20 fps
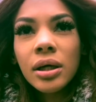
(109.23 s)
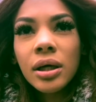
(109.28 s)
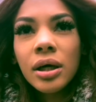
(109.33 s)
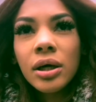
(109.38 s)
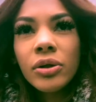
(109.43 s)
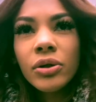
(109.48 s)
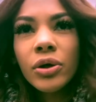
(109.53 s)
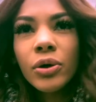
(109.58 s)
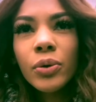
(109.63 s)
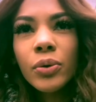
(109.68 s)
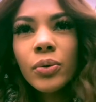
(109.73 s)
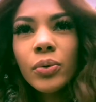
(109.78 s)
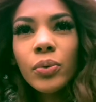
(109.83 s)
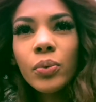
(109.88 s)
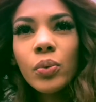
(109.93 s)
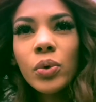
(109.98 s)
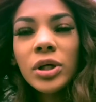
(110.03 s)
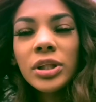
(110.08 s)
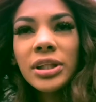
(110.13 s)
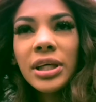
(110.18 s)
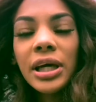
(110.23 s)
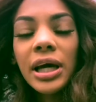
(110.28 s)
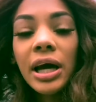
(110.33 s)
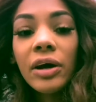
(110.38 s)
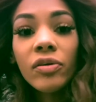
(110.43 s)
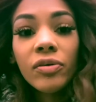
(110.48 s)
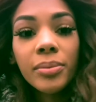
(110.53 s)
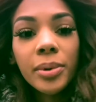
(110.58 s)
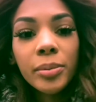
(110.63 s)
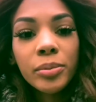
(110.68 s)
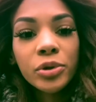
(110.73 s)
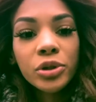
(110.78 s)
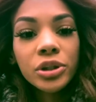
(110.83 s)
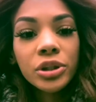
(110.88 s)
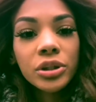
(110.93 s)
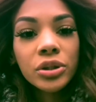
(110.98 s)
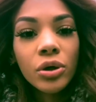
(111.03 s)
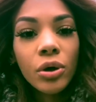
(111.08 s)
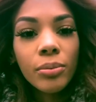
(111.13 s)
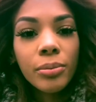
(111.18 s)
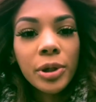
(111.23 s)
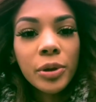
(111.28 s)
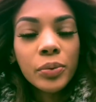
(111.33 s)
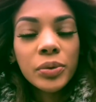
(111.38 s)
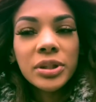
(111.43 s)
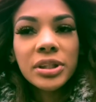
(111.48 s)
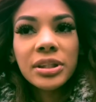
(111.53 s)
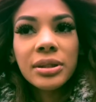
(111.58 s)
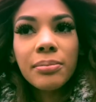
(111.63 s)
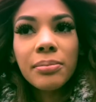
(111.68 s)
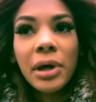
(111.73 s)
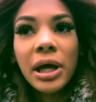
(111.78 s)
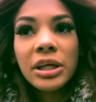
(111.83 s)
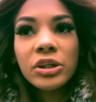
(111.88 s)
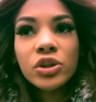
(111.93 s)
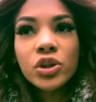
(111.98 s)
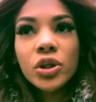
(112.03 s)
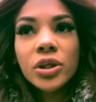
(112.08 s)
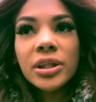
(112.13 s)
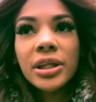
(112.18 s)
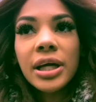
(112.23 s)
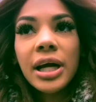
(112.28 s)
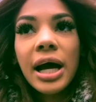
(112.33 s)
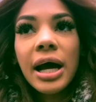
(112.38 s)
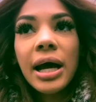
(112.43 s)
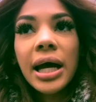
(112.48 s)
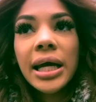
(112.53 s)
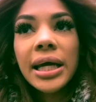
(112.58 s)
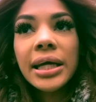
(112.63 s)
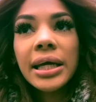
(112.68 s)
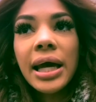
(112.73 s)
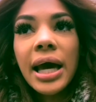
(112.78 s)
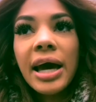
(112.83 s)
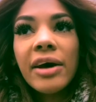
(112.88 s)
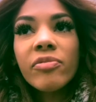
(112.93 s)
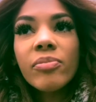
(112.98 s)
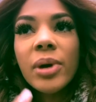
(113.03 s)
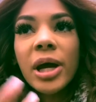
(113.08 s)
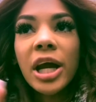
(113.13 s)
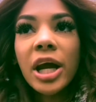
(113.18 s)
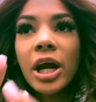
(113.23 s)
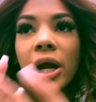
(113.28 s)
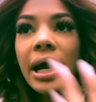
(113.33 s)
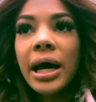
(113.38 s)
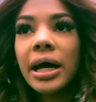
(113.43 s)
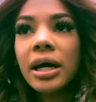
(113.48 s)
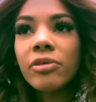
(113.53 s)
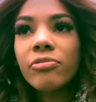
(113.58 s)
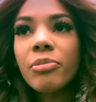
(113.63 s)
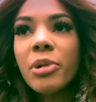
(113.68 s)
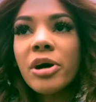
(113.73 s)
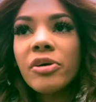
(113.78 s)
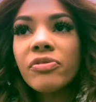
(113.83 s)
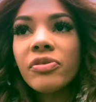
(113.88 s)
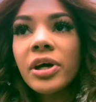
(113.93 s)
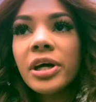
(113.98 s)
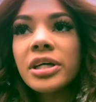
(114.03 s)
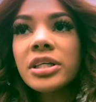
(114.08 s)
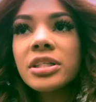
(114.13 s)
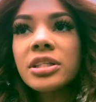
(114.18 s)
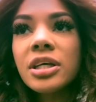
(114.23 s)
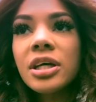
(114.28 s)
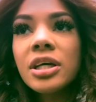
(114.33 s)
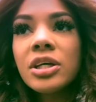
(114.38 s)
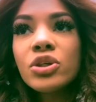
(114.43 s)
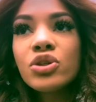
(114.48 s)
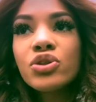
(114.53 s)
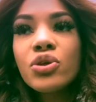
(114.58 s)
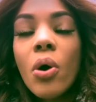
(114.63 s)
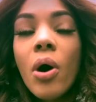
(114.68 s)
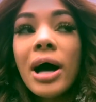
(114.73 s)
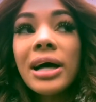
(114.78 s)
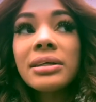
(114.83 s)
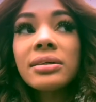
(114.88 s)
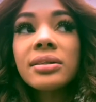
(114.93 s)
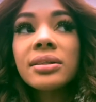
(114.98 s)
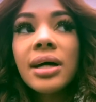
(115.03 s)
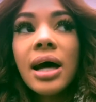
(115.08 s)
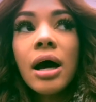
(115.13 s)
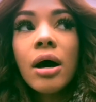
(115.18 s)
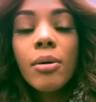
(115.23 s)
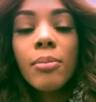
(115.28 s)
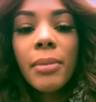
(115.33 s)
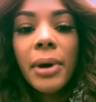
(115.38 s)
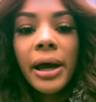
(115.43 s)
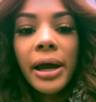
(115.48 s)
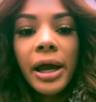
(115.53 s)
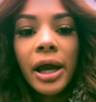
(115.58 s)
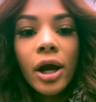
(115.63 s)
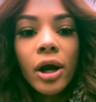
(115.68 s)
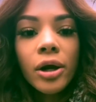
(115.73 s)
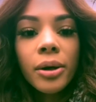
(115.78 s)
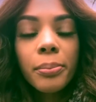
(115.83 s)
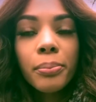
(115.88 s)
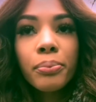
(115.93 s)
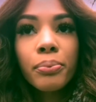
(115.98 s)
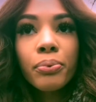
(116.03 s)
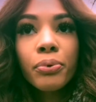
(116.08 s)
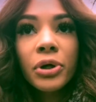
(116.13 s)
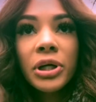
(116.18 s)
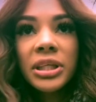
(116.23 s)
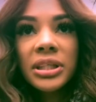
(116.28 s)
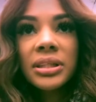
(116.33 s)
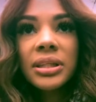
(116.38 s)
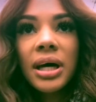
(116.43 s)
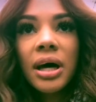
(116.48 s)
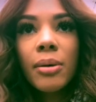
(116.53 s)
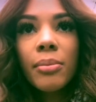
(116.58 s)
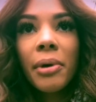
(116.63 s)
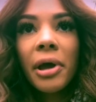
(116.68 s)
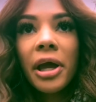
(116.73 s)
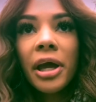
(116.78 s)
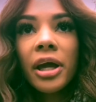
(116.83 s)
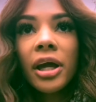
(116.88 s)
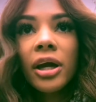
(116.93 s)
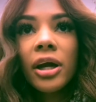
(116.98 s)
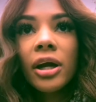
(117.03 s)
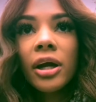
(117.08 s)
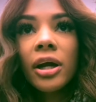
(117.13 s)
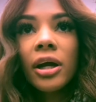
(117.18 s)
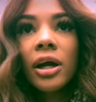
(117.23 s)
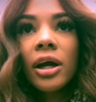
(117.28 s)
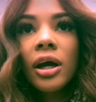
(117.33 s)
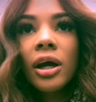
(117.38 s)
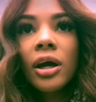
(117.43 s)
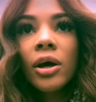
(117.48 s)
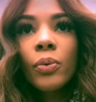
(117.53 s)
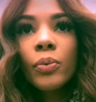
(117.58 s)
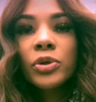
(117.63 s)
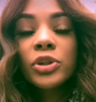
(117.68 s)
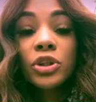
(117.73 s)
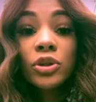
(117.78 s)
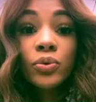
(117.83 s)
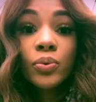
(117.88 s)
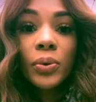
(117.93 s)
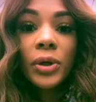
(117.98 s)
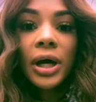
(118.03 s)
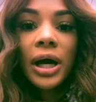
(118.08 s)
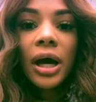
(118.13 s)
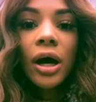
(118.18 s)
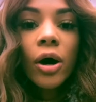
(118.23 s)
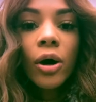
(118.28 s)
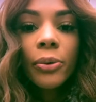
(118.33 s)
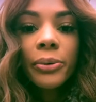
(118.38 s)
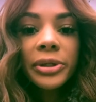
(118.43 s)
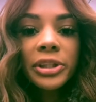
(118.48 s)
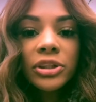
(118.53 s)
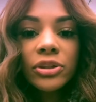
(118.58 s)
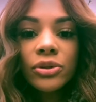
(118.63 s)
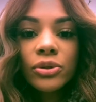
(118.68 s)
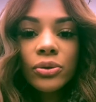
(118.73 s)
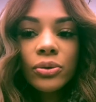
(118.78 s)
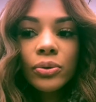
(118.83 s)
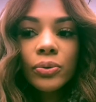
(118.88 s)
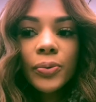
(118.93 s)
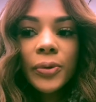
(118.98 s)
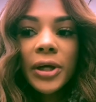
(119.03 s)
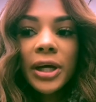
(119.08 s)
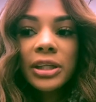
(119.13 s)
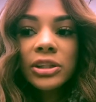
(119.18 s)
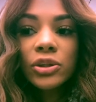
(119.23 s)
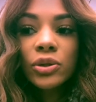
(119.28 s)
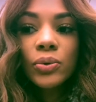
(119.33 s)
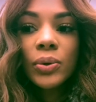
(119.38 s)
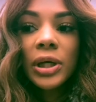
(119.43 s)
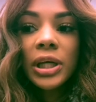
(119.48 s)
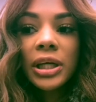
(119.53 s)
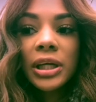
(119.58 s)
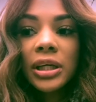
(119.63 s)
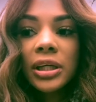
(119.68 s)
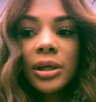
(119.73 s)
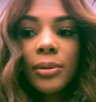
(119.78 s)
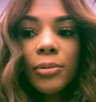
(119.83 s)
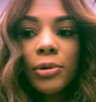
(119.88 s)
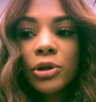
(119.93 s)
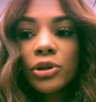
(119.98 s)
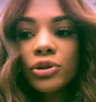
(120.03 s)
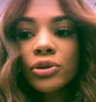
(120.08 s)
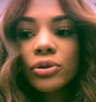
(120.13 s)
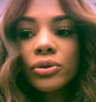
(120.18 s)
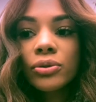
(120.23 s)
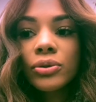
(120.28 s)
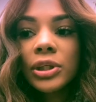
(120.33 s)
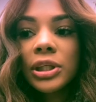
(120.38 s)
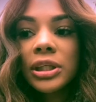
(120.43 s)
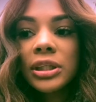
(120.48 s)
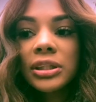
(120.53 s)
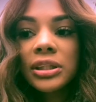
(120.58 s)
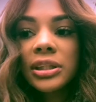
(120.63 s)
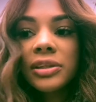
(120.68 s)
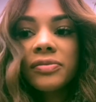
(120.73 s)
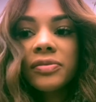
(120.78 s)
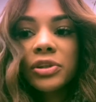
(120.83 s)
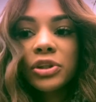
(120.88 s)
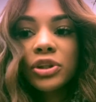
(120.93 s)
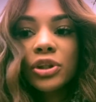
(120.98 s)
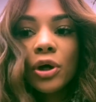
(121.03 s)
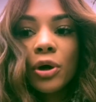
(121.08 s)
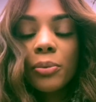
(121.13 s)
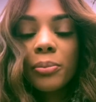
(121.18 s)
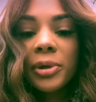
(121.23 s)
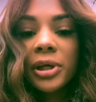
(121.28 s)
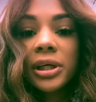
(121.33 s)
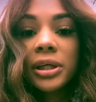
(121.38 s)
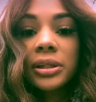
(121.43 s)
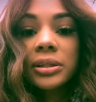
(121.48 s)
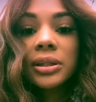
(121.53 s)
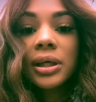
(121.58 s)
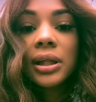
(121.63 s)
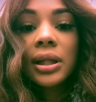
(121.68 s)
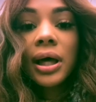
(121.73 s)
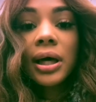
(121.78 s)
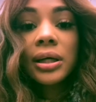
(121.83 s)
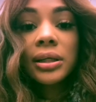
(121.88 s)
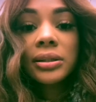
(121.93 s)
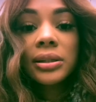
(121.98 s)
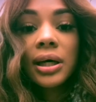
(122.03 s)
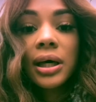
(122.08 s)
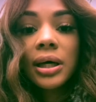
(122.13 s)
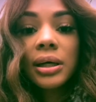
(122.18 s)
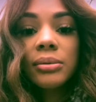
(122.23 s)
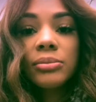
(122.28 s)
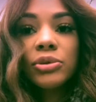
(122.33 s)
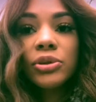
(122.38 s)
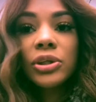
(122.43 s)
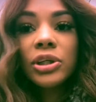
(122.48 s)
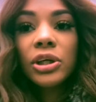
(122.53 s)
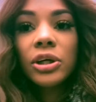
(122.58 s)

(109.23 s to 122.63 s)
the one thing I remember she told me was to make sure that I could have my hair out of my face. So I styled my hair, pre-styled my hair, which is what I always do when I do any commercial, any TV show, because a lot of times you get